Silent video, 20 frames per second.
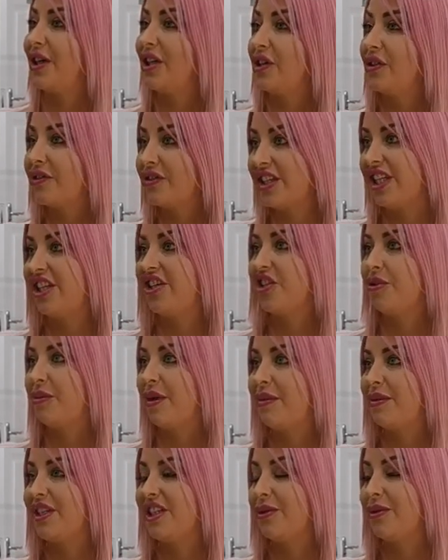I love teaching
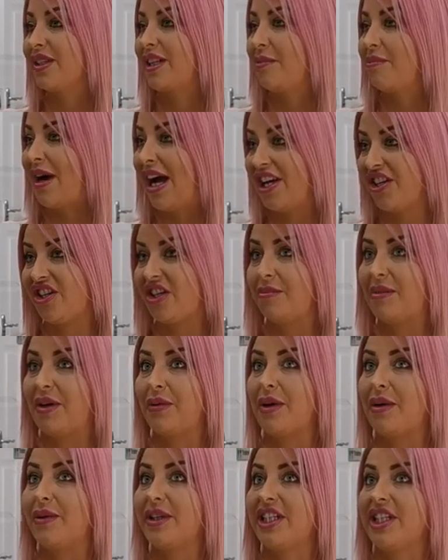what we do because I'm passionate
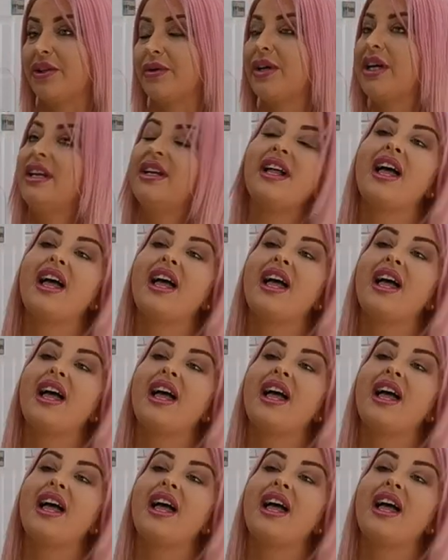about what we do.